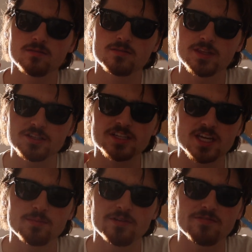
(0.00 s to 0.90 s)
things that
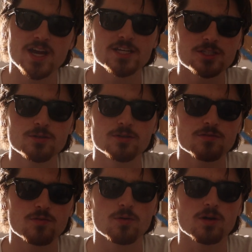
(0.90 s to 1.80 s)
can be fine-tuned
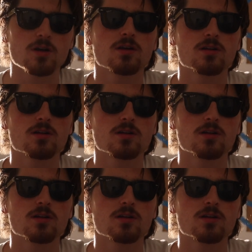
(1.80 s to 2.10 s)
for